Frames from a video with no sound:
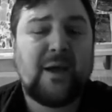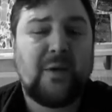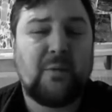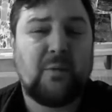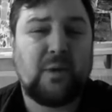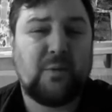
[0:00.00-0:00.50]

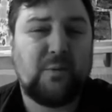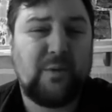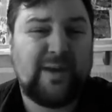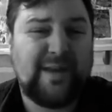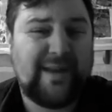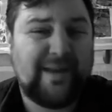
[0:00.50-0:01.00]
What
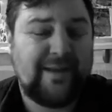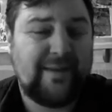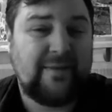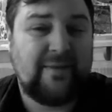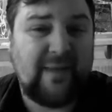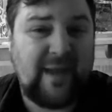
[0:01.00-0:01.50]
we
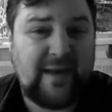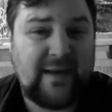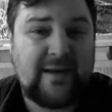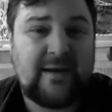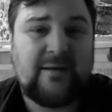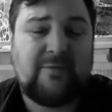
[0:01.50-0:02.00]

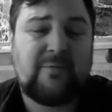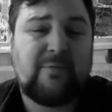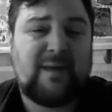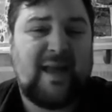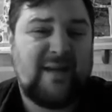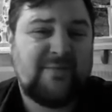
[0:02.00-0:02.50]
then
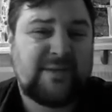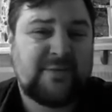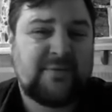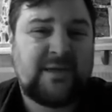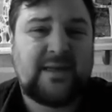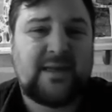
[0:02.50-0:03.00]
came to
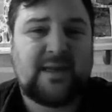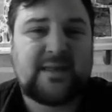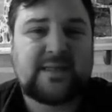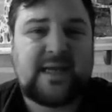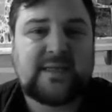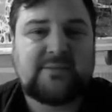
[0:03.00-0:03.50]

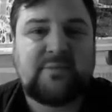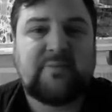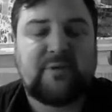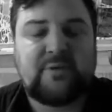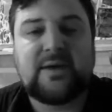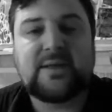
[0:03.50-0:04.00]
realize as we
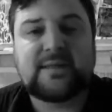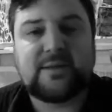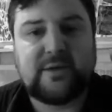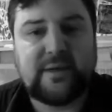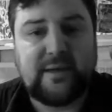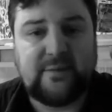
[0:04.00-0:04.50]
progressed
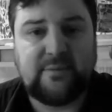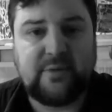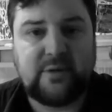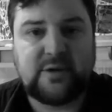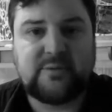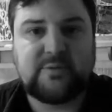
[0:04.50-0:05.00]
on the
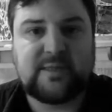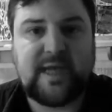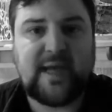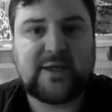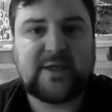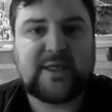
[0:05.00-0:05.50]
approach was
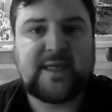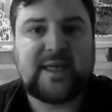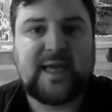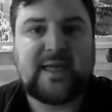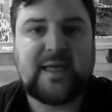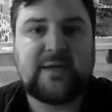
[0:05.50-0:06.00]
actually
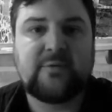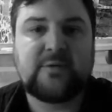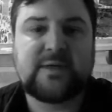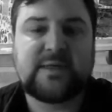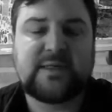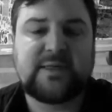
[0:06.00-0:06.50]
that in
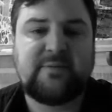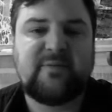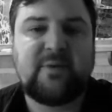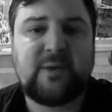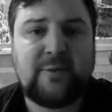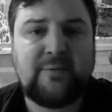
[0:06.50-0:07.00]
order to
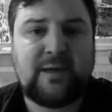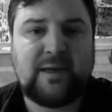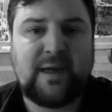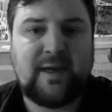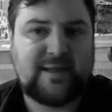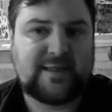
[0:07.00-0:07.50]
fully
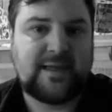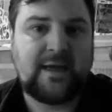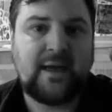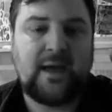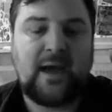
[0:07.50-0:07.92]
realize